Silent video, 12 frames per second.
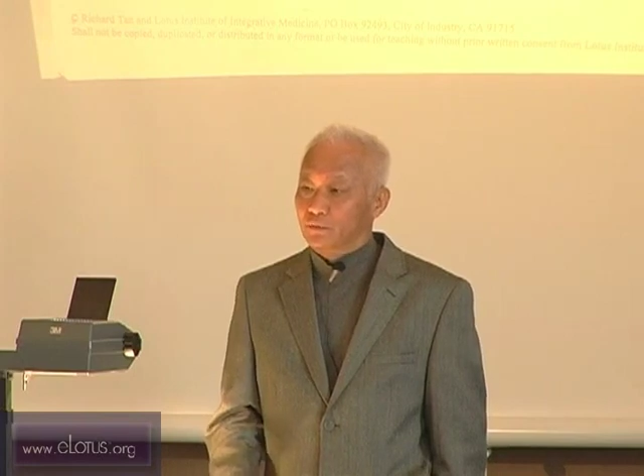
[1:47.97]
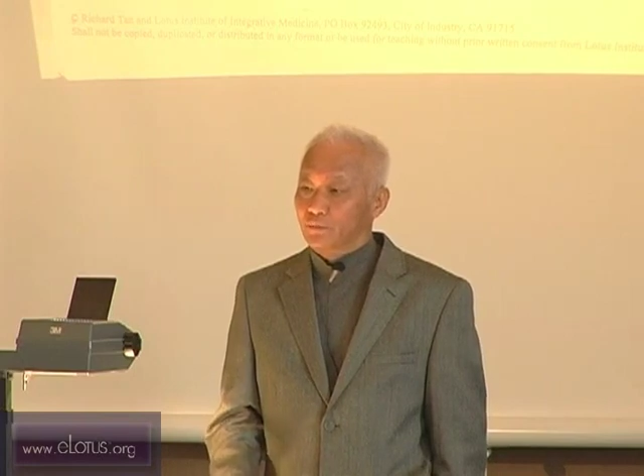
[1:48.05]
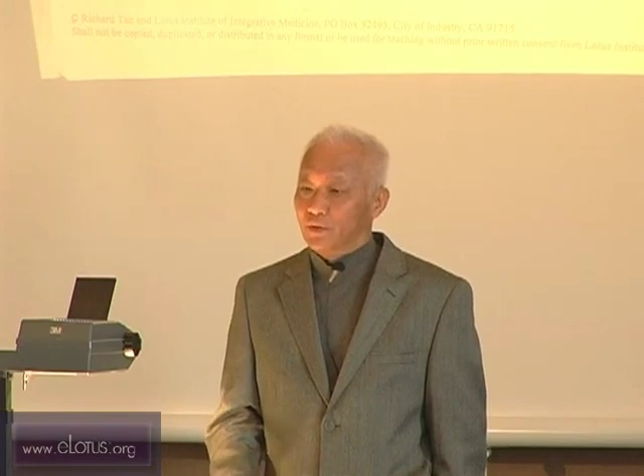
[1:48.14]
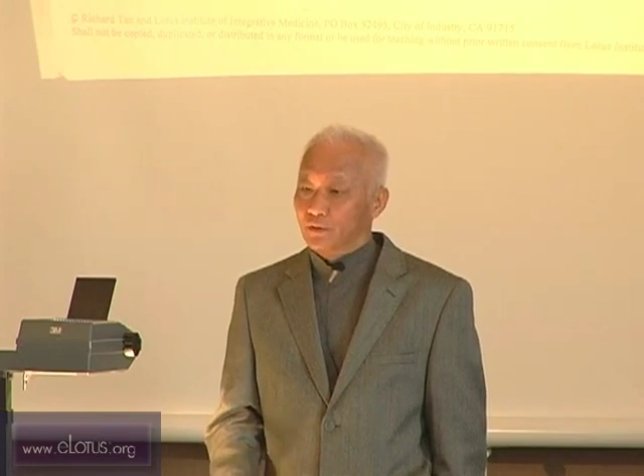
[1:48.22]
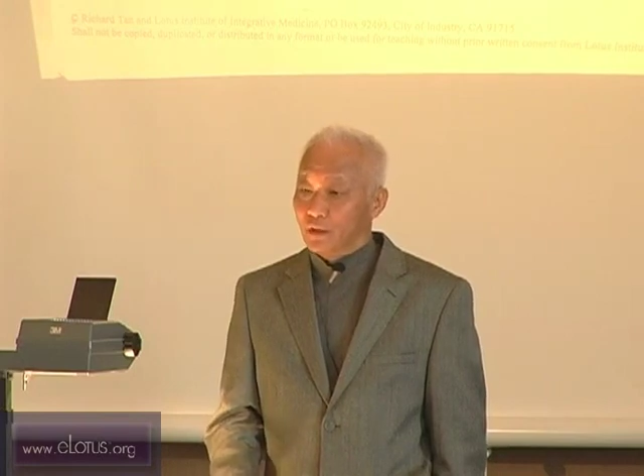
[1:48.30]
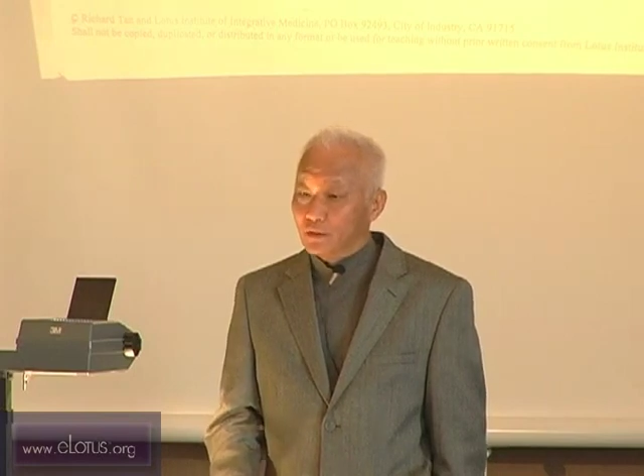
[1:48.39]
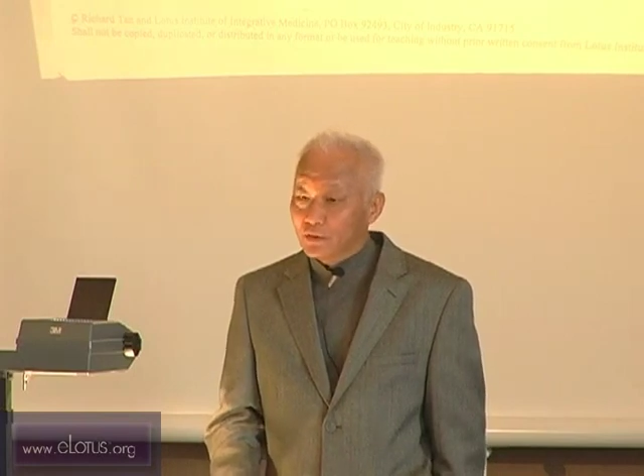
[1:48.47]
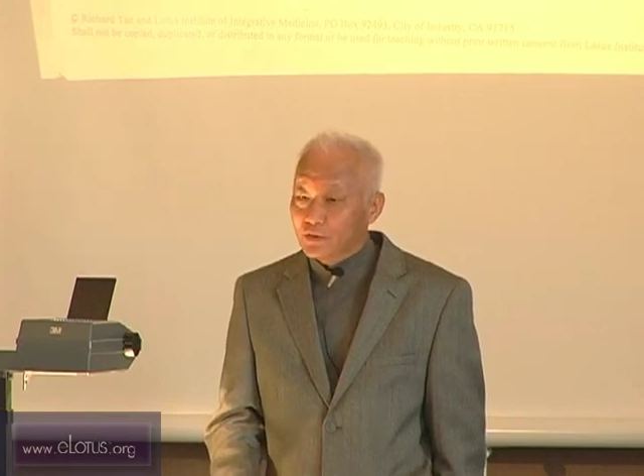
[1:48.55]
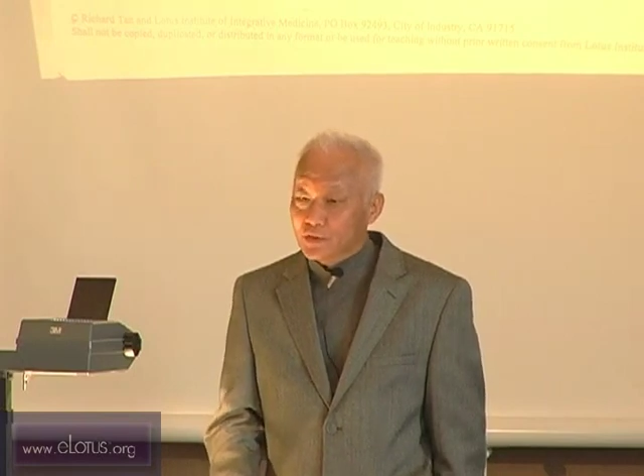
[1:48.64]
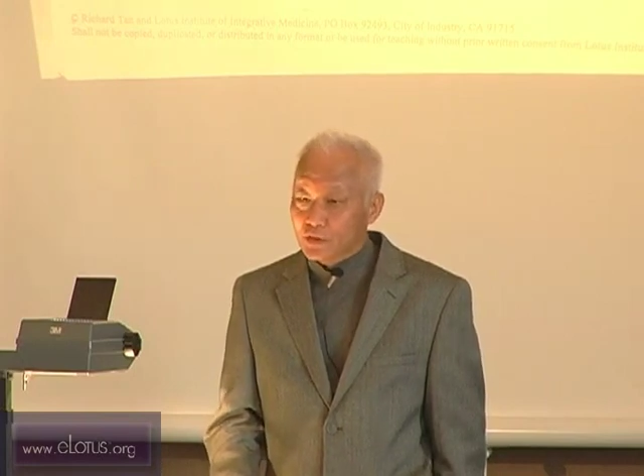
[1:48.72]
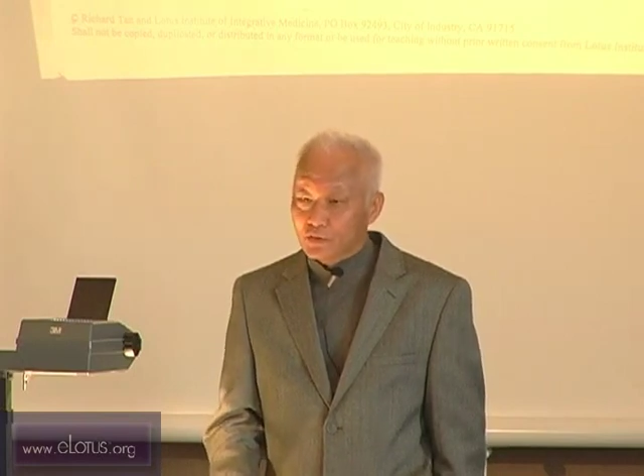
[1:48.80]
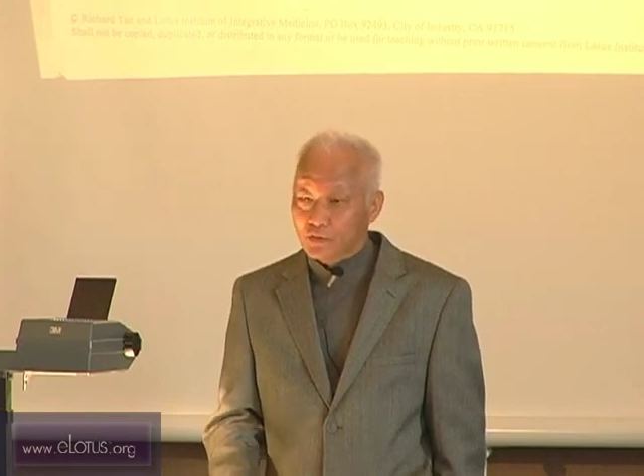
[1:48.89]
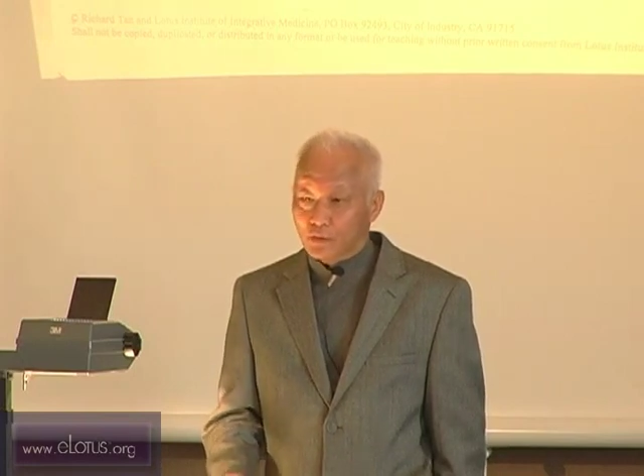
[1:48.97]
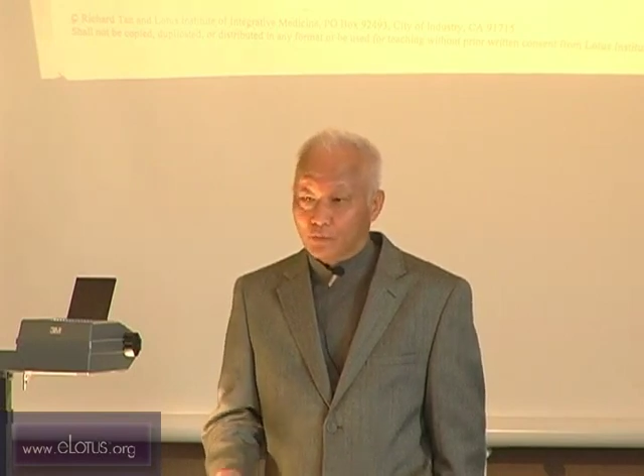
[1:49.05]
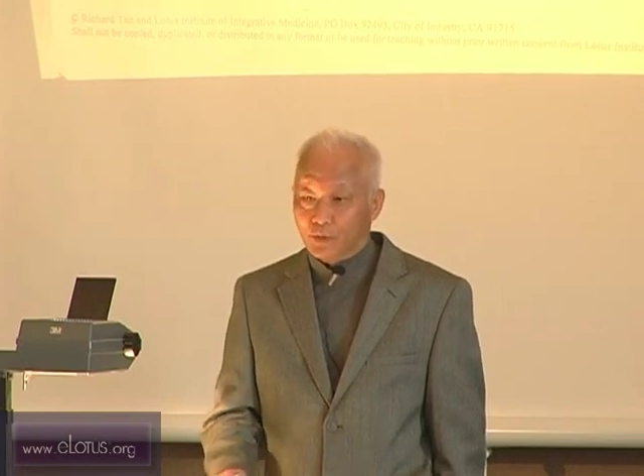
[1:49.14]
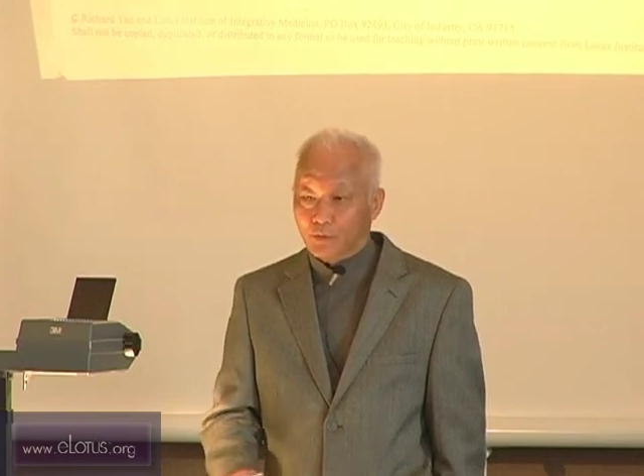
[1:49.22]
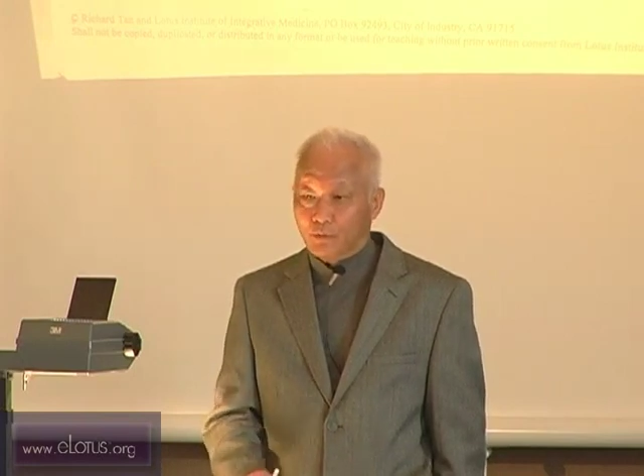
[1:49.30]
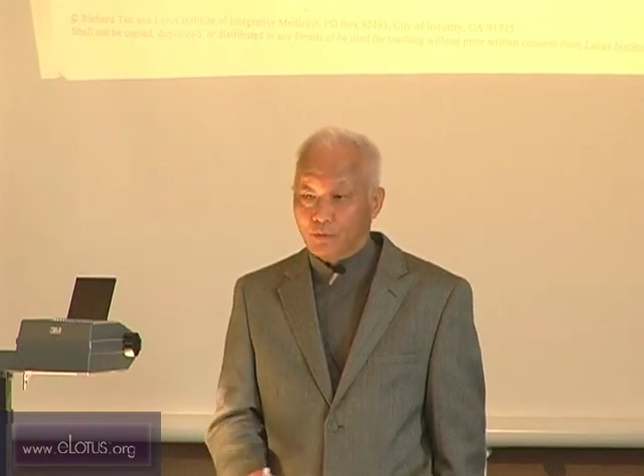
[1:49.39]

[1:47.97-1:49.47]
terminology so we